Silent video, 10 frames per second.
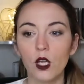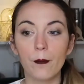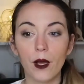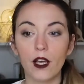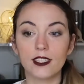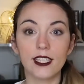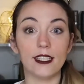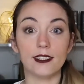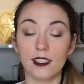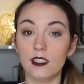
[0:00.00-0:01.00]
But
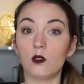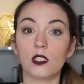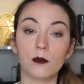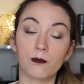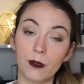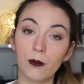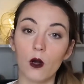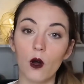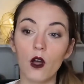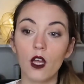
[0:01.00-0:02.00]
yes, they need to keep
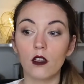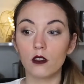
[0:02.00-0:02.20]
people